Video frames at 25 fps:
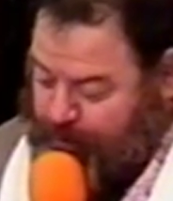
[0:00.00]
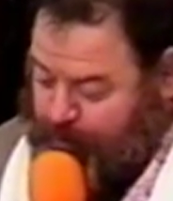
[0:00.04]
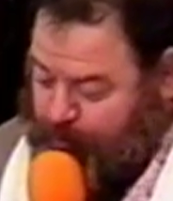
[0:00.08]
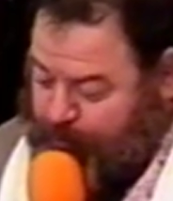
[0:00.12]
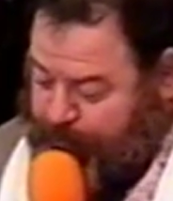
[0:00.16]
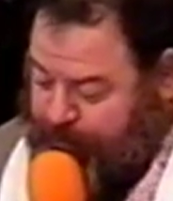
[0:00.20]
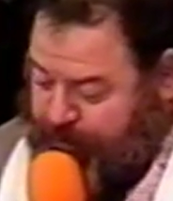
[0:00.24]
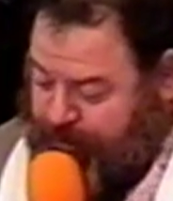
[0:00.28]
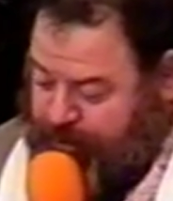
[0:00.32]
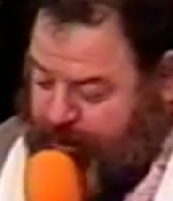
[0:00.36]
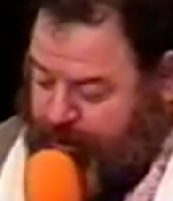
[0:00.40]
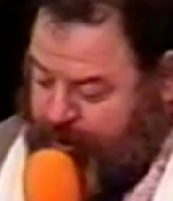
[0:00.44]

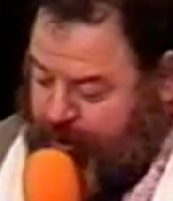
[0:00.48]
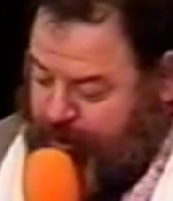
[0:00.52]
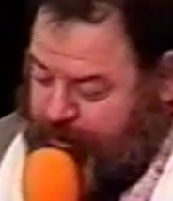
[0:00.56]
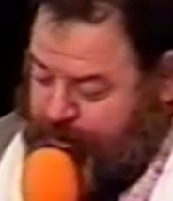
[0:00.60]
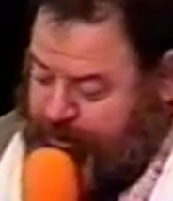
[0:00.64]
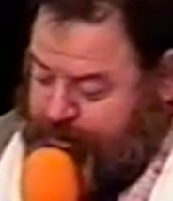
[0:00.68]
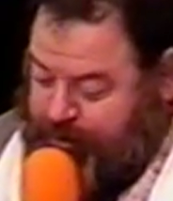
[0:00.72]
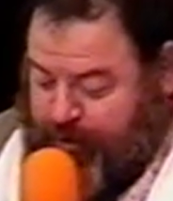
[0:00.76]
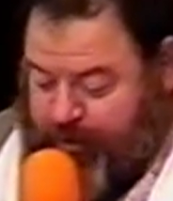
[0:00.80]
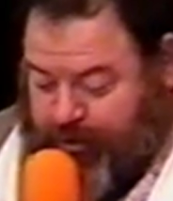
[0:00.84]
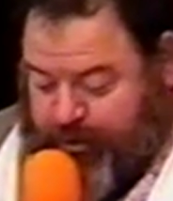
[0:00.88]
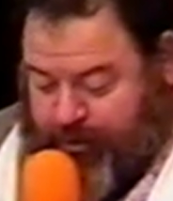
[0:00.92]
when the
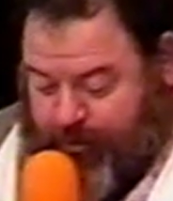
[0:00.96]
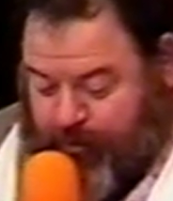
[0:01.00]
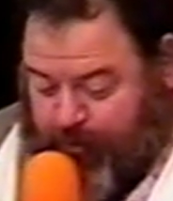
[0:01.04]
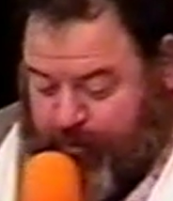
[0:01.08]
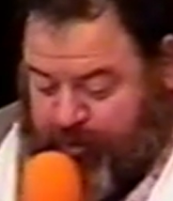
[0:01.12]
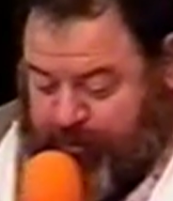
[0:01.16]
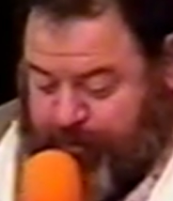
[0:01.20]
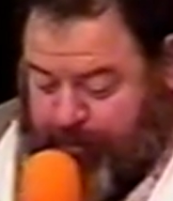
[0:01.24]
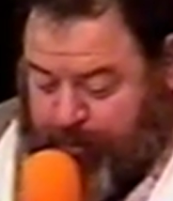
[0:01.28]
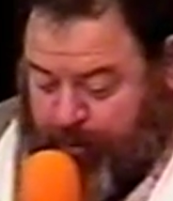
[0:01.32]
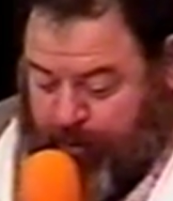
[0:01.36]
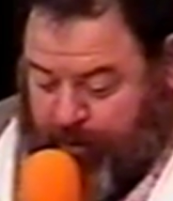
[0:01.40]
church
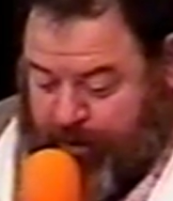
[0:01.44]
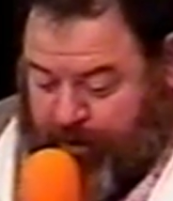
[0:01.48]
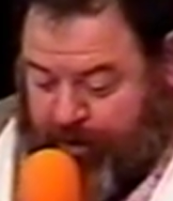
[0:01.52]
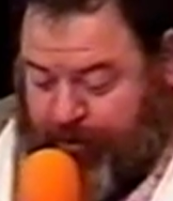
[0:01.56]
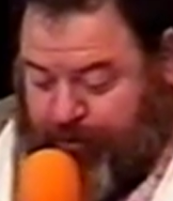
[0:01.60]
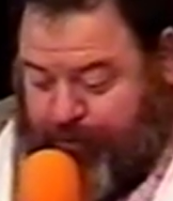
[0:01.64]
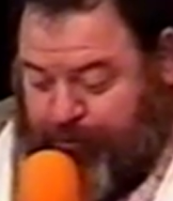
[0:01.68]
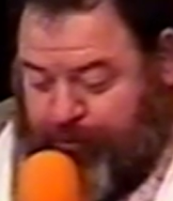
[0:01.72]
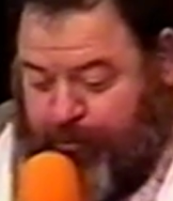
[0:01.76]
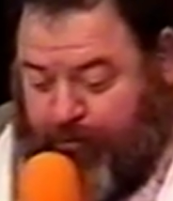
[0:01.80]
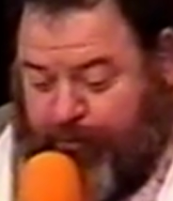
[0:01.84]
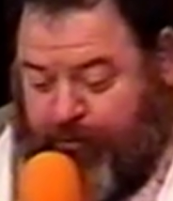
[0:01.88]
was
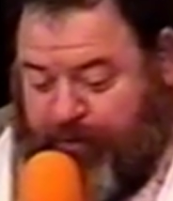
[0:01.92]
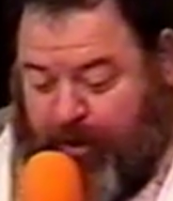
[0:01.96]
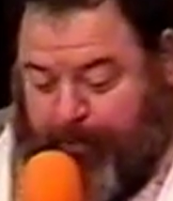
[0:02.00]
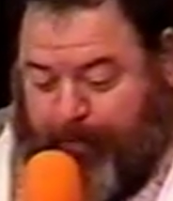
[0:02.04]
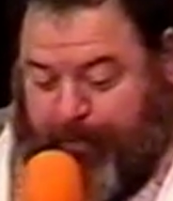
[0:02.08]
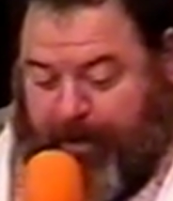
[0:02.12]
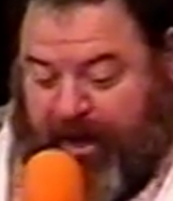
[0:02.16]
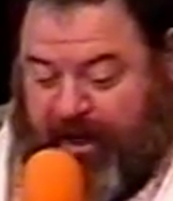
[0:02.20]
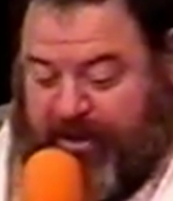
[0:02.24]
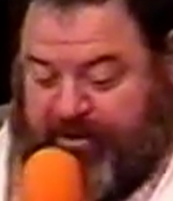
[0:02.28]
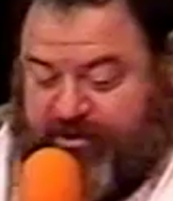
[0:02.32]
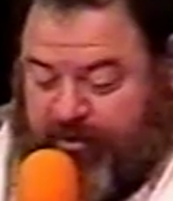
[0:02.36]
born through the
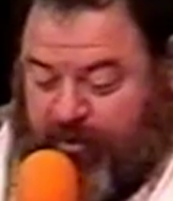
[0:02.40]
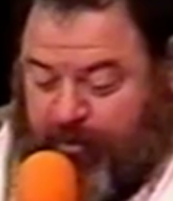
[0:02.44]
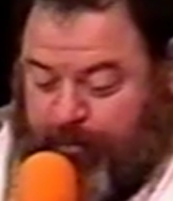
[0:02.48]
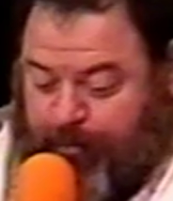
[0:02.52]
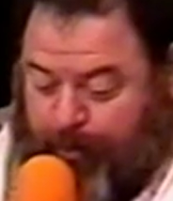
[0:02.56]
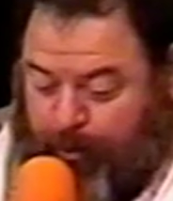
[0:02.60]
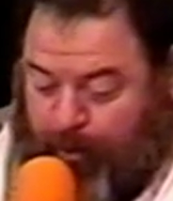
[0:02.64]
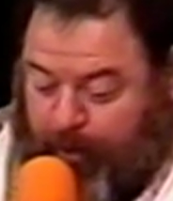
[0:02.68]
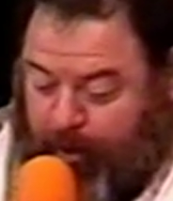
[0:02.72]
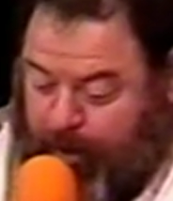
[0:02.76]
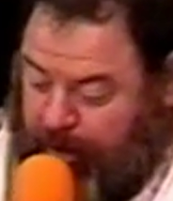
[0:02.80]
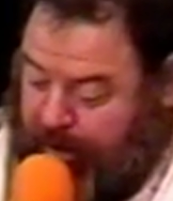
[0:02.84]
Apostle
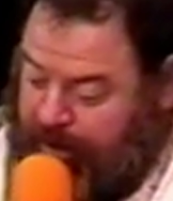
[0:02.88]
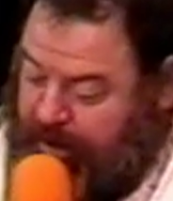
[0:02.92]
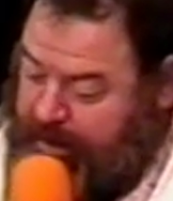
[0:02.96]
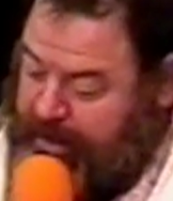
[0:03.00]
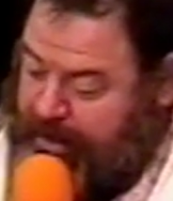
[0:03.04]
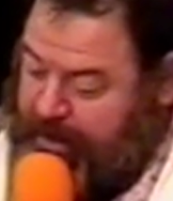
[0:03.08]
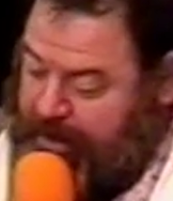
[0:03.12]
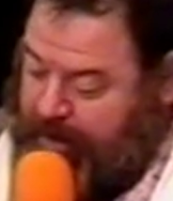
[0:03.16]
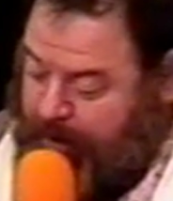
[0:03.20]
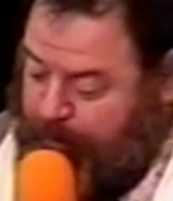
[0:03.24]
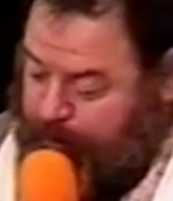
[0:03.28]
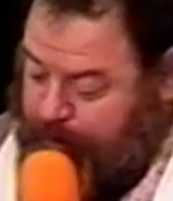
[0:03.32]
Paul,
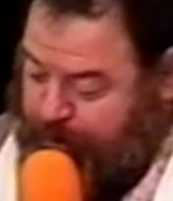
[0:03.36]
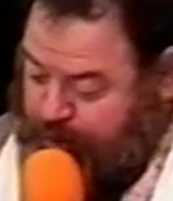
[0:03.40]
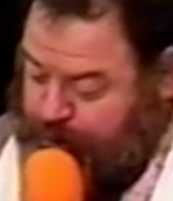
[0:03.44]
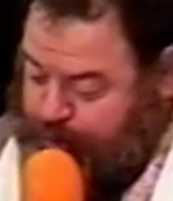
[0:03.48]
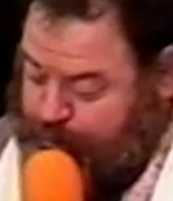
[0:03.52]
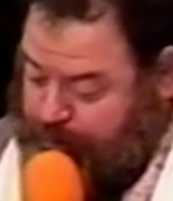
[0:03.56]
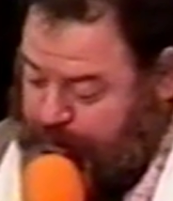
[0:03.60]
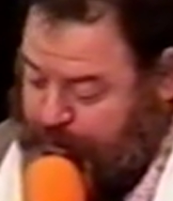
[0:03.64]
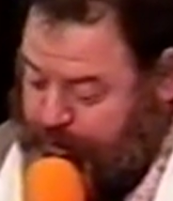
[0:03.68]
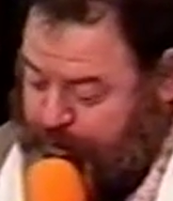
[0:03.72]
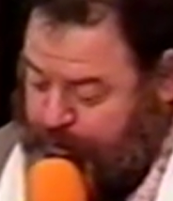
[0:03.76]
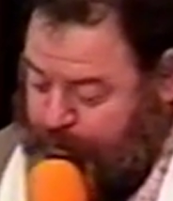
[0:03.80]
I want to
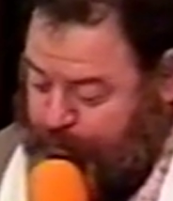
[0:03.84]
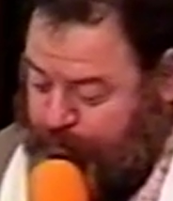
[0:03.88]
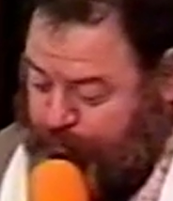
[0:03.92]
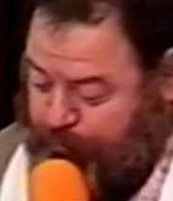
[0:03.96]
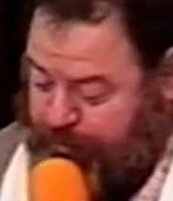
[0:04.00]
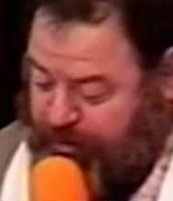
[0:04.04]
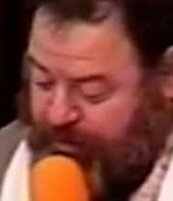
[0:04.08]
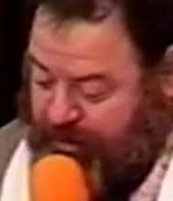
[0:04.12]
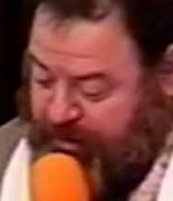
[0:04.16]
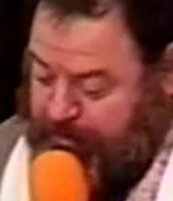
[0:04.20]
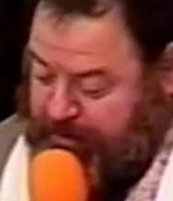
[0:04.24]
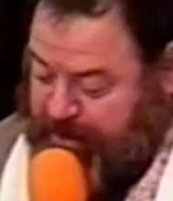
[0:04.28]
show you who
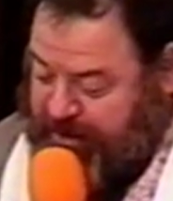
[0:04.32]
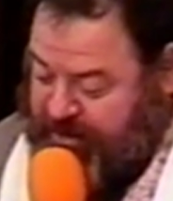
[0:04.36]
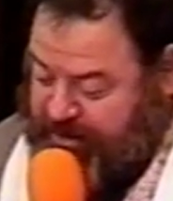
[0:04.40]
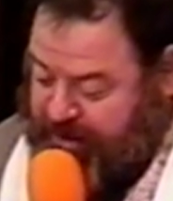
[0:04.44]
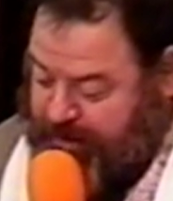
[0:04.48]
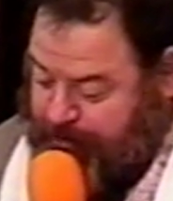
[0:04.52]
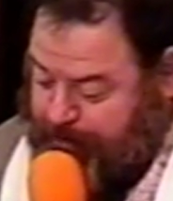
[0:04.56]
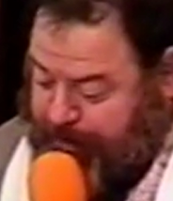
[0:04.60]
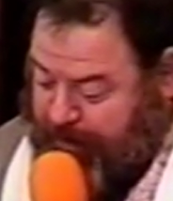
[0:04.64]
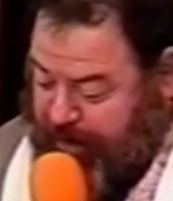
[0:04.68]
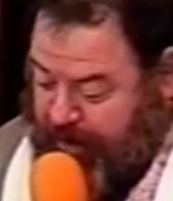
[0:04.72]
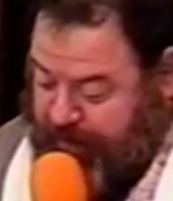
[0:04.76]
really meant
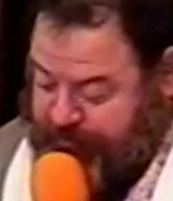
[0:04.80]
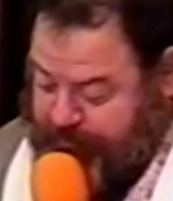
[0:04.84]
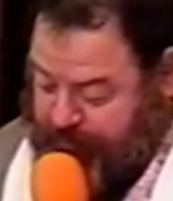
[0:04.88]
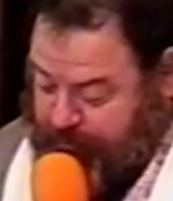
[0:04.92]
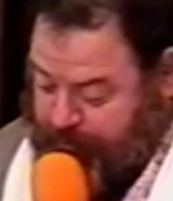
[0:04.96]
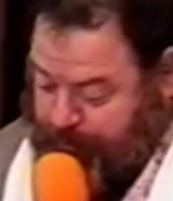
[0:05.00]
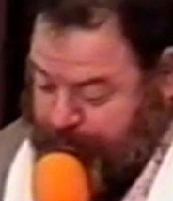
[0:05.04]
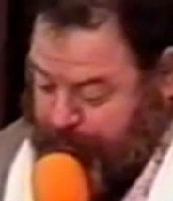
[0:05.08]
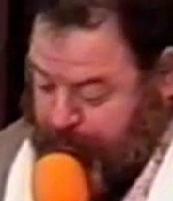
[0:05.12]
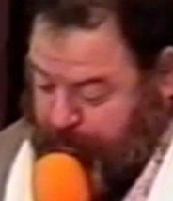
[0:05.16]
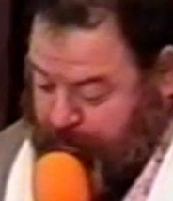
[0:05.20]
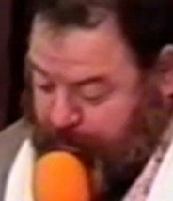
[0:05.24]
the
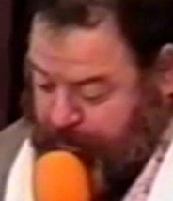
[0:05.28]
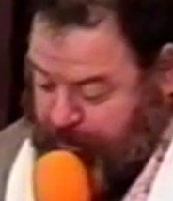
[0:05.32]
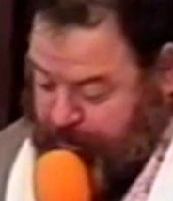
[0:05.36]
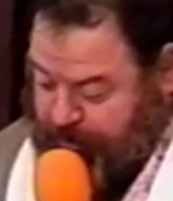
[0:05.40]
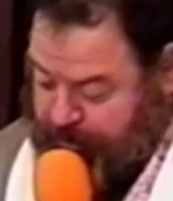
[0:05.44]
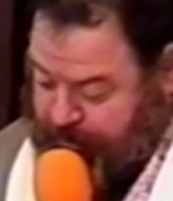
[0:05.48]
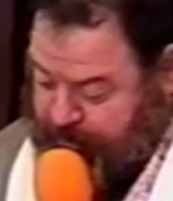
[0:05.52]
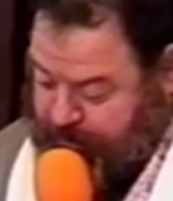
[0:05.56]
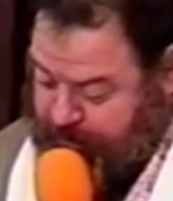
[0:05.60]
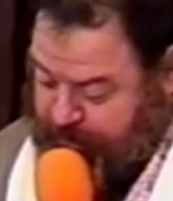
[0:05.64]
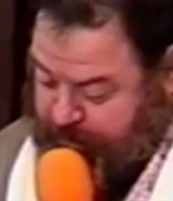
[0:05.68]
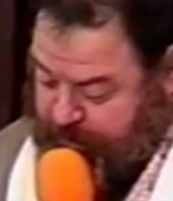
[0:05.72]
Apostle Paul.
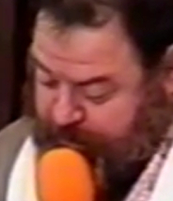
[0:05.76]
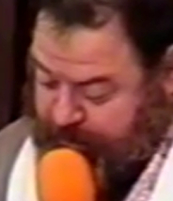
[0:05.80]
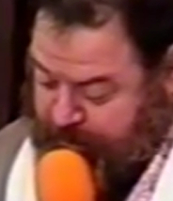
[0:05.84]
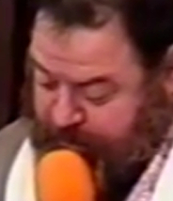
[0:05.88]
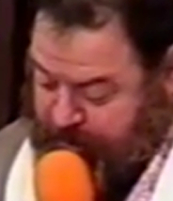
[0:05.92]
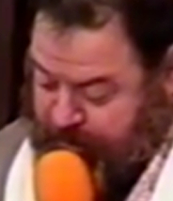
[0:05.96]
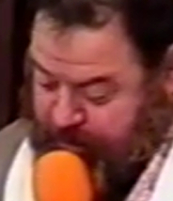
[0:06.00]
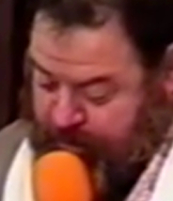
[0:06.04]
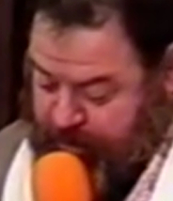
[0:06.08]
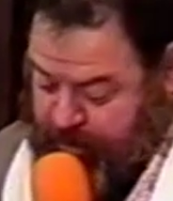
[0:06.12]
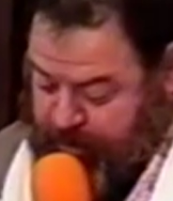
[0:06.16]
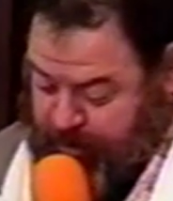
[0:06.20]

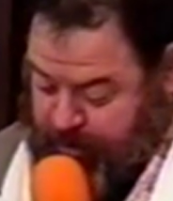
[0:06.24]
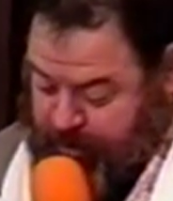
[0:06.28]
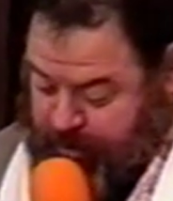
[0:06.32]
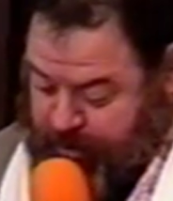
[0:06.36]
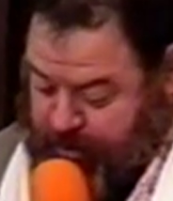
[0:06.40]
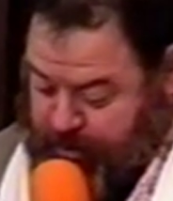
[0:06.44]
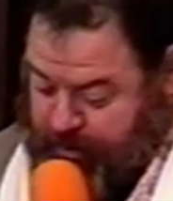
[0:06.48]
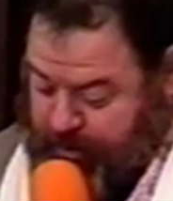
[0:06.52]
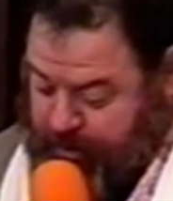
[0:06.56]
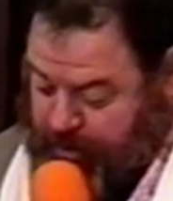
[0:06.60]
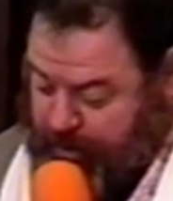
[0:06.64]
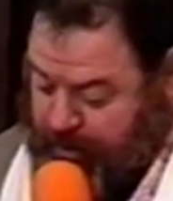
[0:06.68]

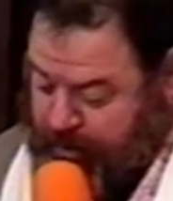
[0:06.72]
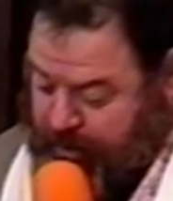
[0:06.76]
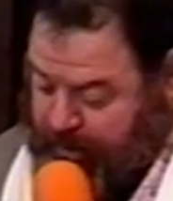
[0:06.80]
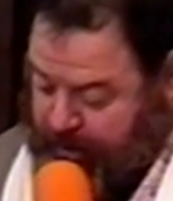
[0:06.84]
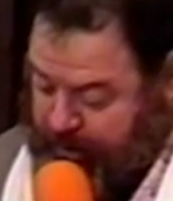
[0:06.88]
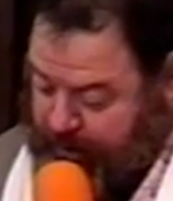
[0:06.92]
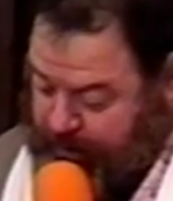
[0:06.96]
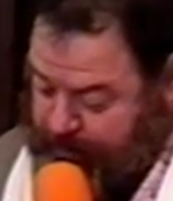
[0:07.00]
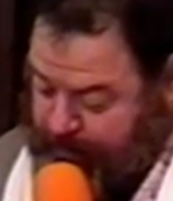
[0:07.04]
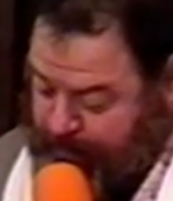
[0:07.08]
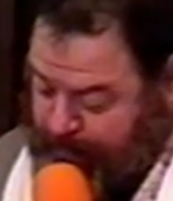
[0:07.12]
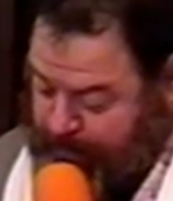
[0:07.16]
All
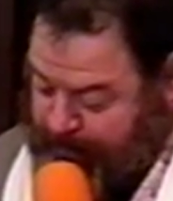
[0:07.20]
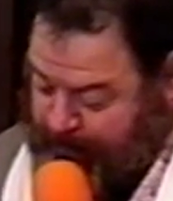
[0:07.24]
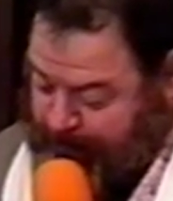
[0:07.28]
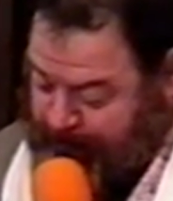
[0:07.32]
right?